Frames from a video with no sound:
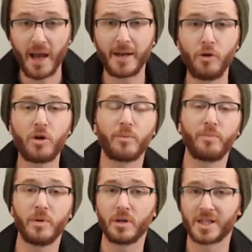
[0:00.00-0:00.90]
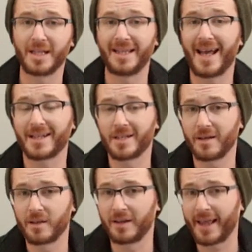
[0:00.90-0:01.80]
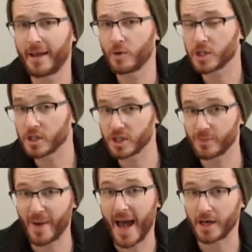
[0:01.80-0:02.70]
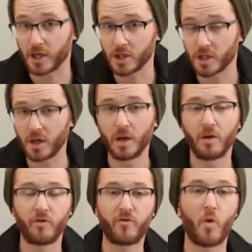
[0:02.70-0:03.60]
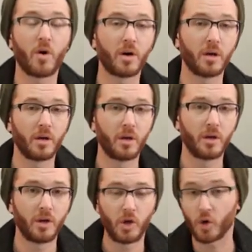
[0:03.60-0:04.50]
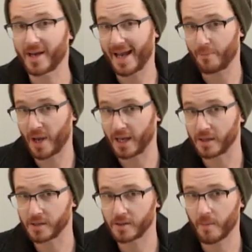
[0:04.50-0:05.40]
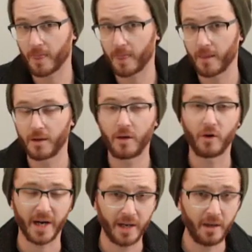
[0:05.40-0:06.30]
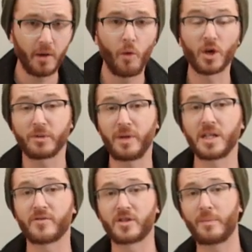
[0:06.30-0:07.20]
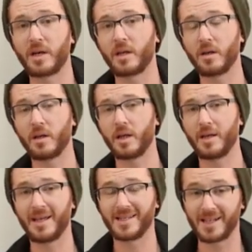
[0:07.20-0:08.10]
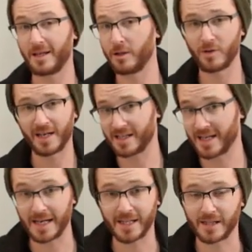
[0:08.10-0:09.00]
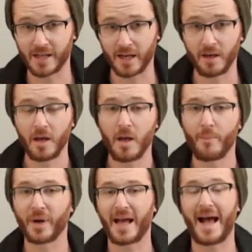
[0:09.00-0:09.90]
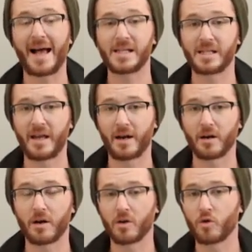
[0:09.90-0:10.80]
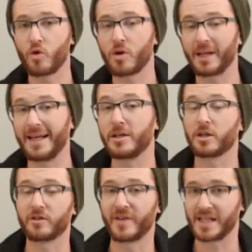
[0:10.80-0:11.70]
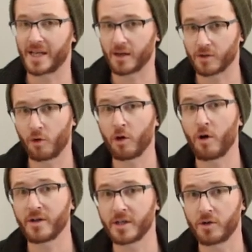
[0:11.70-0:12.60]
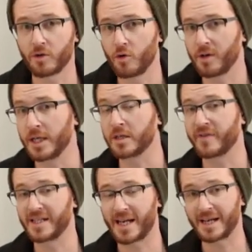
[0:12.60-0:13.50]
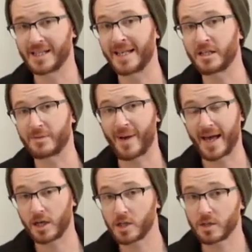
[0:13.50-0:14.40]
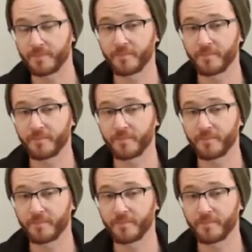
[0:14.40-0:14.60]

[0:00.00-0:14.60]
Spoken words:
And you could select the language Spanish for your campaigns, okay? Which means if somebody is in the United States, let's say, but has their Google interface settings, Google calls this your Google interface settings, set to Spanish,